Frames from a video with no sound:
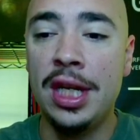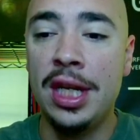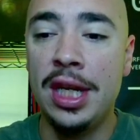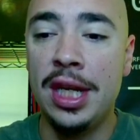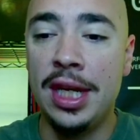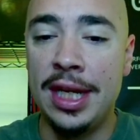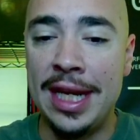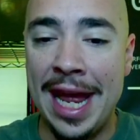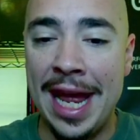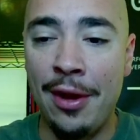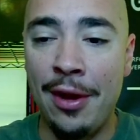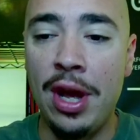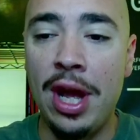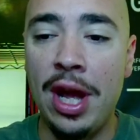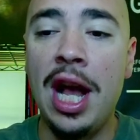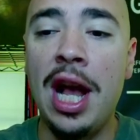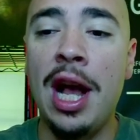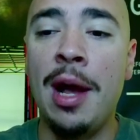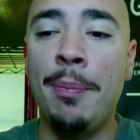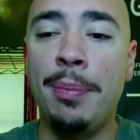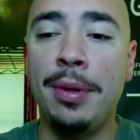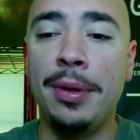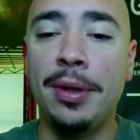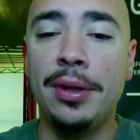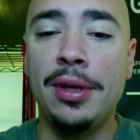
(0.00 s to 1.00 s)
Now
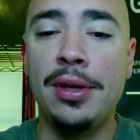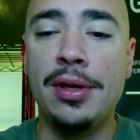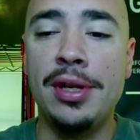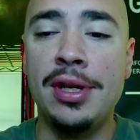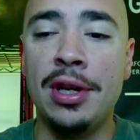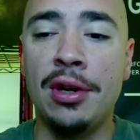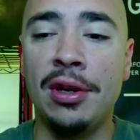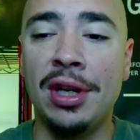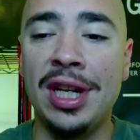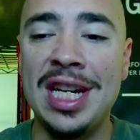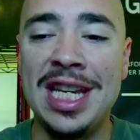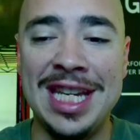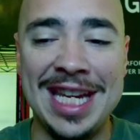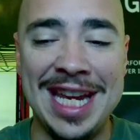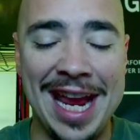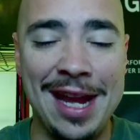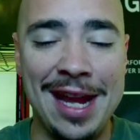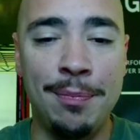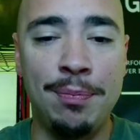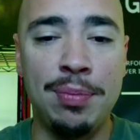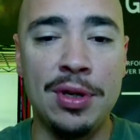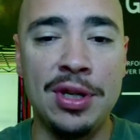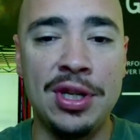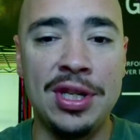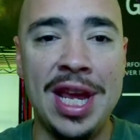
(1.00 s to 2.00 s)
up nearly
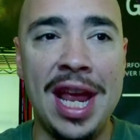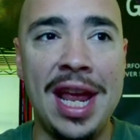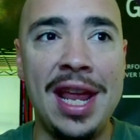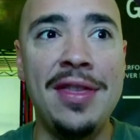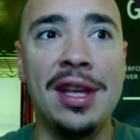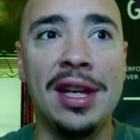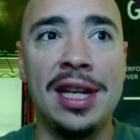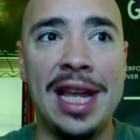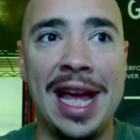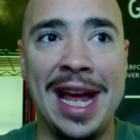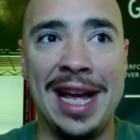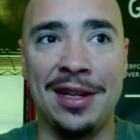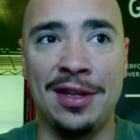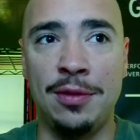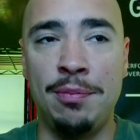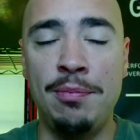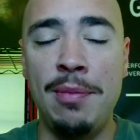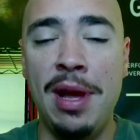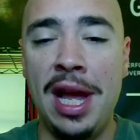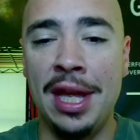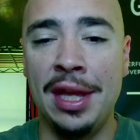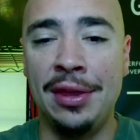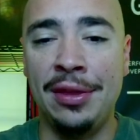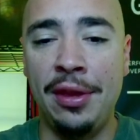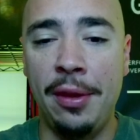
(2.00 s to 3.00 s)
10% in the last
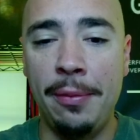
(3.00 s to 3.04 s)
month.